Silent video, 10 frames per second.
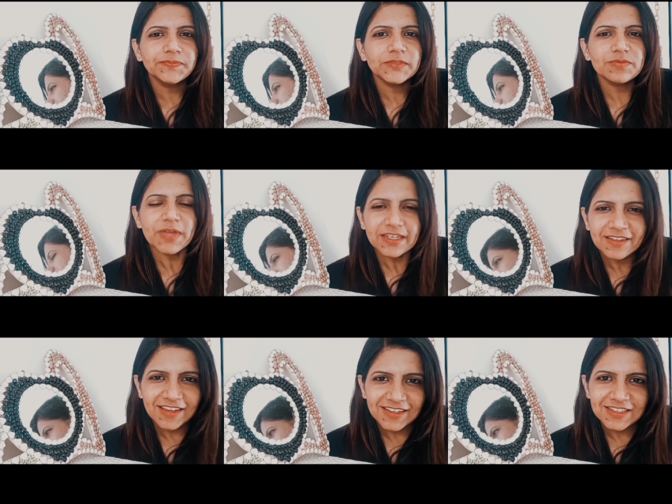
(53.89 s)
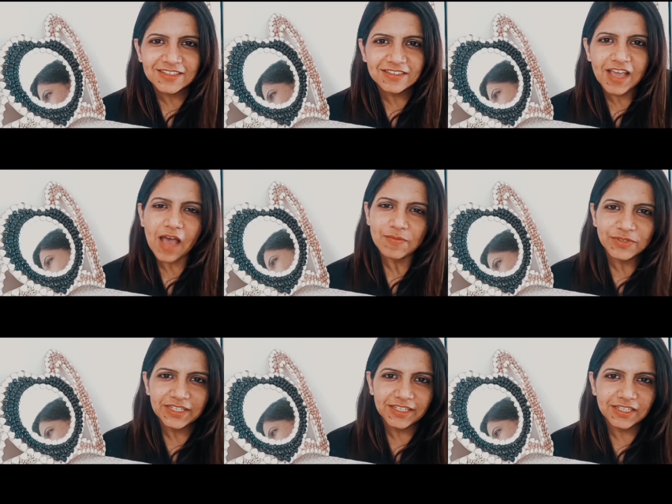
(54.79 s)
spend days
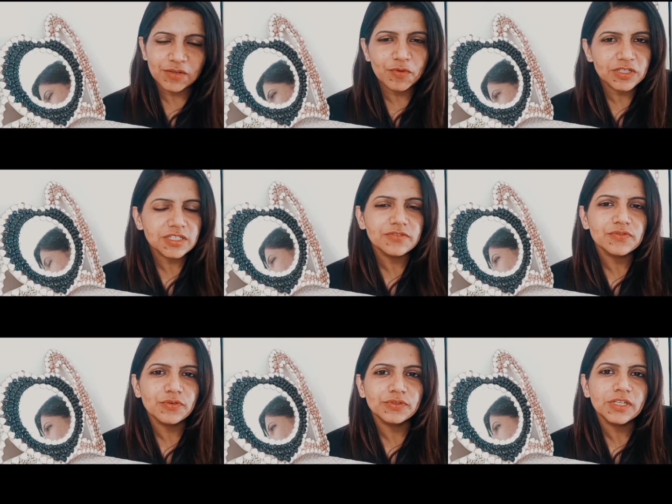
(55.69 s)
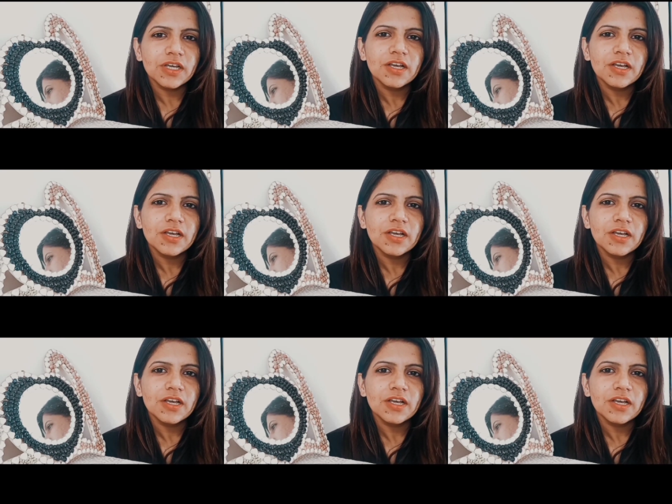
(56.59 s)
happily in a positive note.